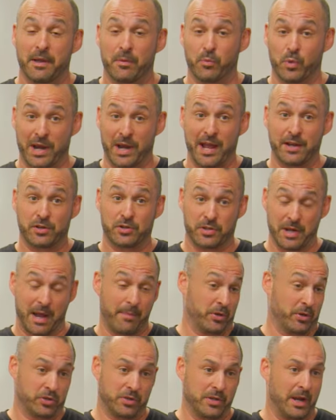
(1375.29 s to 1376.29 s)
When
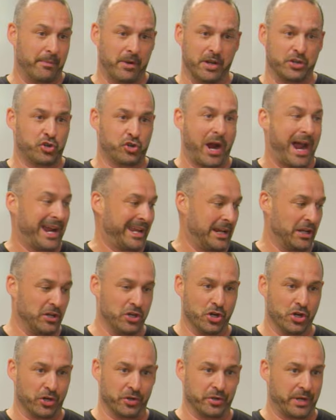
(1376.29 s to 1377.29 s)
I'm a
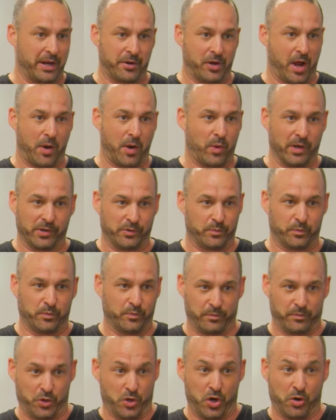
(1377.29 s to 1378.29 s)
tracking nerd. I don't know how well
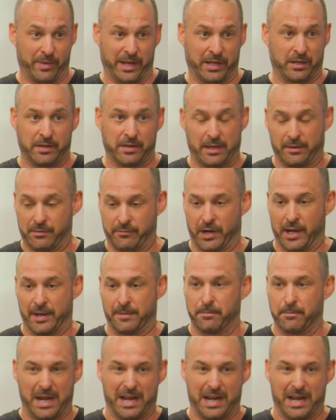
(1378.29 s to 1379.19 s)
you know me, right?